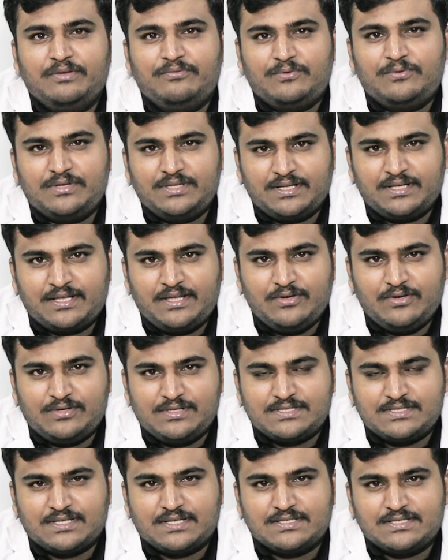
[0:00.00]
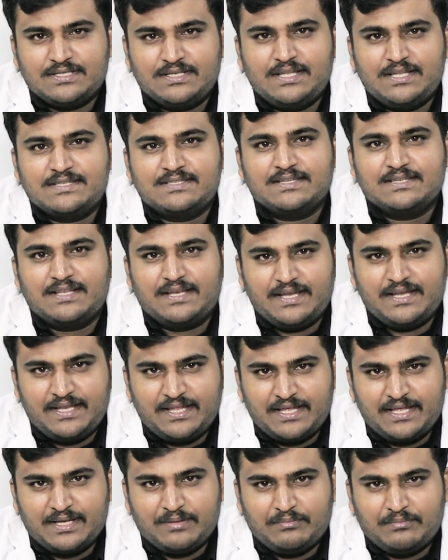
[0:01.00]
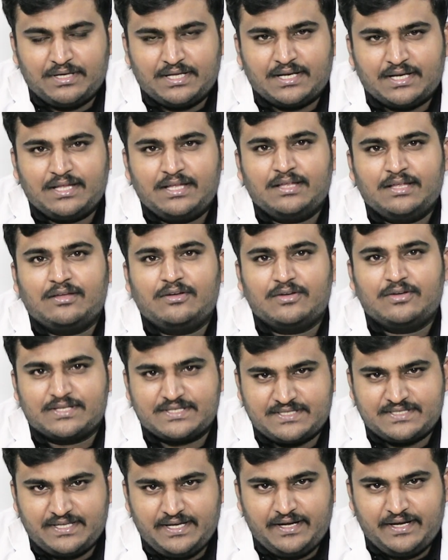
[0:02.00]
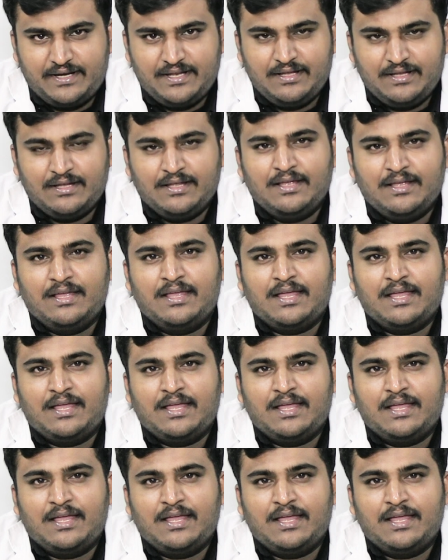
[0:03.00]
Before the keyhole surgery, a screening MRI or CT